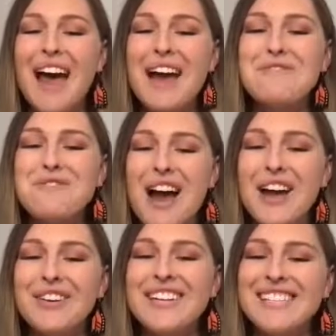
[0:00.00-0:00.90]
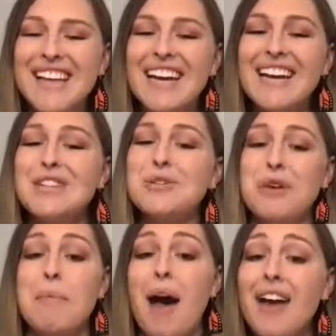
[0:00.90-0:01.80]
Friary site in
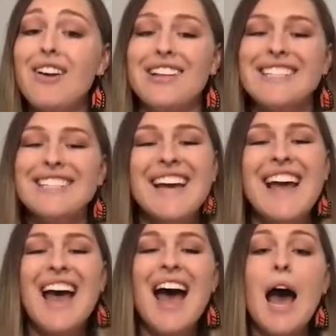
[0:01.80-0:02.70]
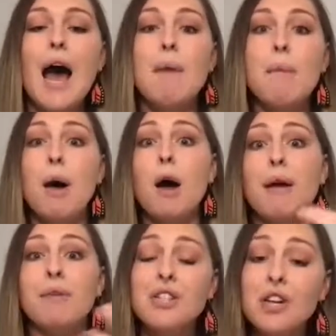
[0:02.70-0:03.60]
Trim, Ireland. Upon my
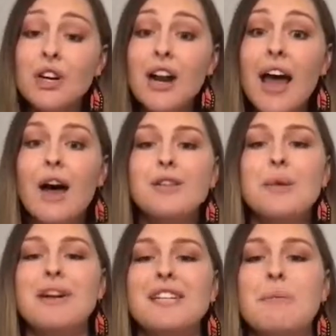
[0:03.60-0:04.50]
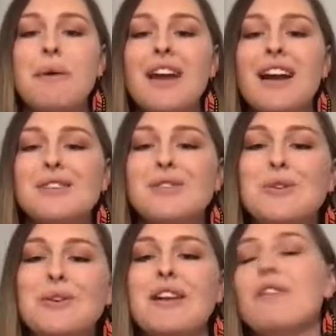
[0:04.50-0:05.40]
return, I also participated as a
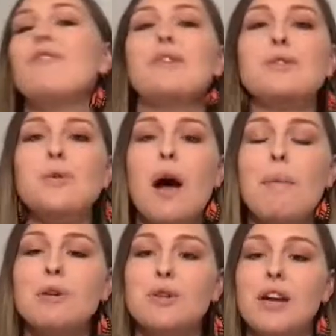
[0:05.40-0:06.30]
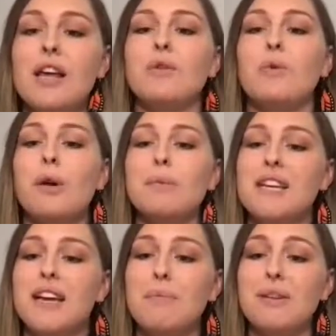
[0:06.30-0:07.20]
student in a field school opportunity at the Royal
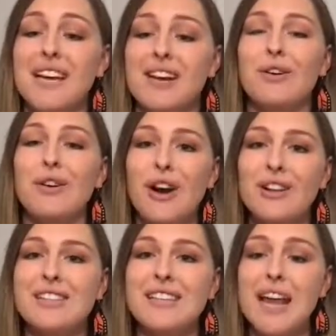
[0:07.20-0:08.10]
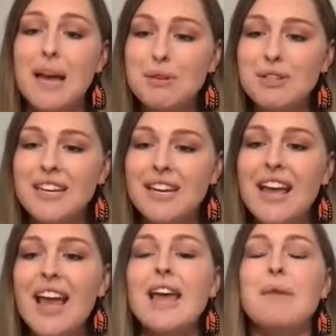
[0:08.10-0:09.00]
Botanical Gardens in Hamilton
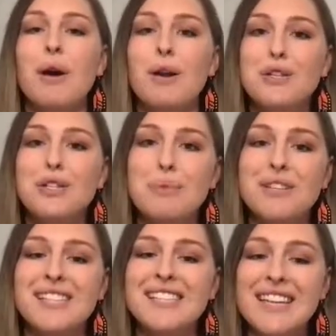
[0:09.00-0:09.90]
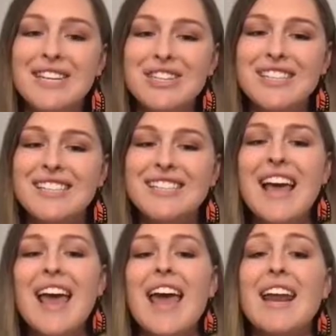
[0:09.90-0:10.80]
in partnership with Six Nations,
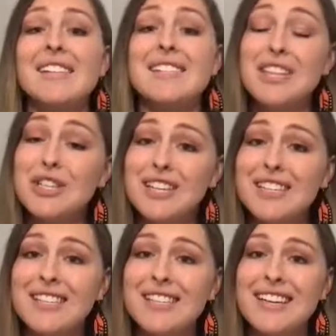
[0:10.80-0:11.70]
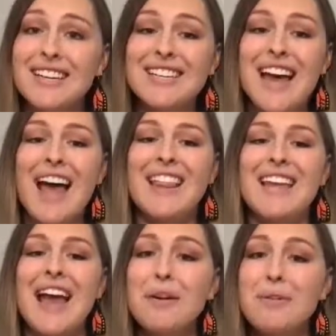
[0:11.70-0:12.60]
and as a teaching assistant at
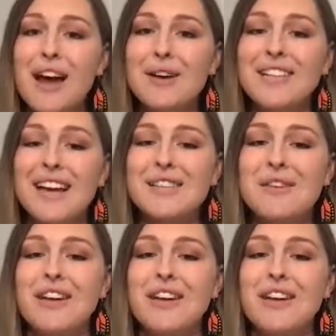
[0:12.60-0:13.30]
the Henry House excavation